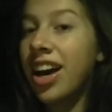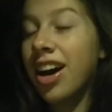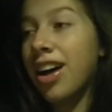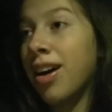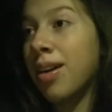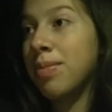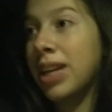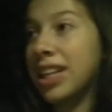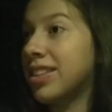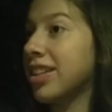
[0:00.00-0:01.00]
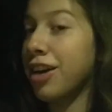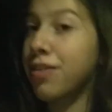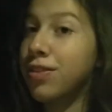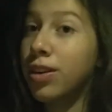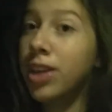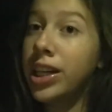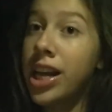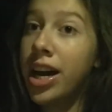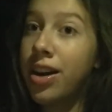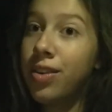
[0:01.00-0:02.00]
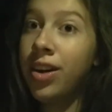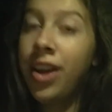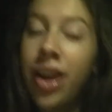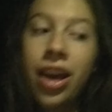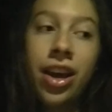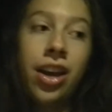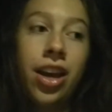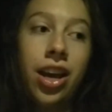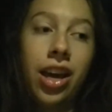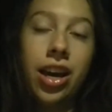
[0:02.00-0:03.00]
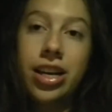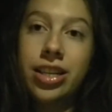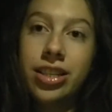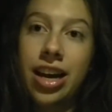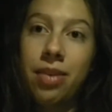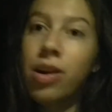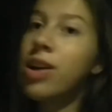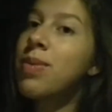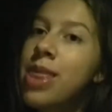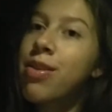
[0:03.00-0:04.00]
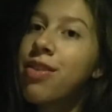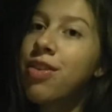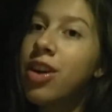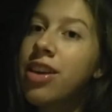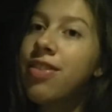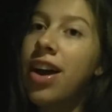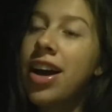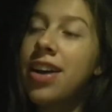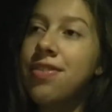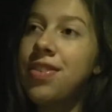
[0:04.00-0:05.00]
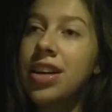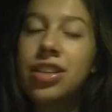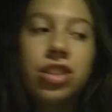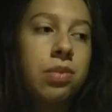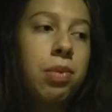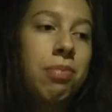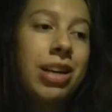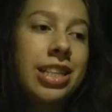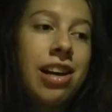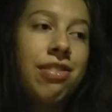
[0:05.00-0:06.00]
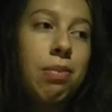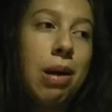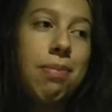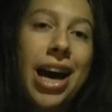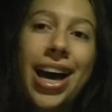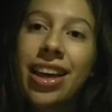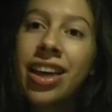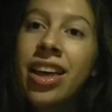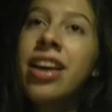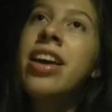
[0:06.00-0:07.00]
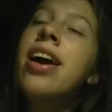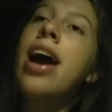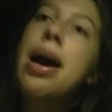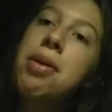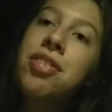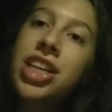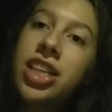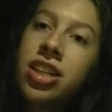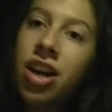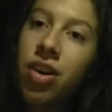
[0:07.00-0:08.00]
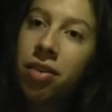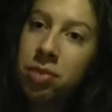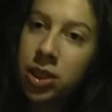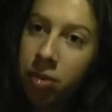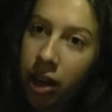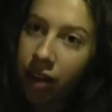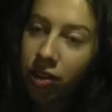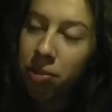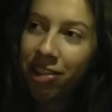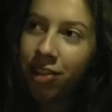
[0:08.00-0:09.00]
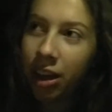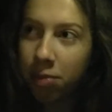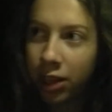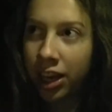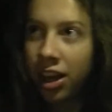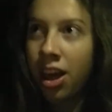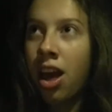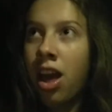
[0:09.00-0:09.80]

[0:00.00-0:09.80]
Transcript: It is like 4 now, and I woke up at 3:45 and just put my stuff in my bag. I'm all ready to go. I'm just waiting for my family.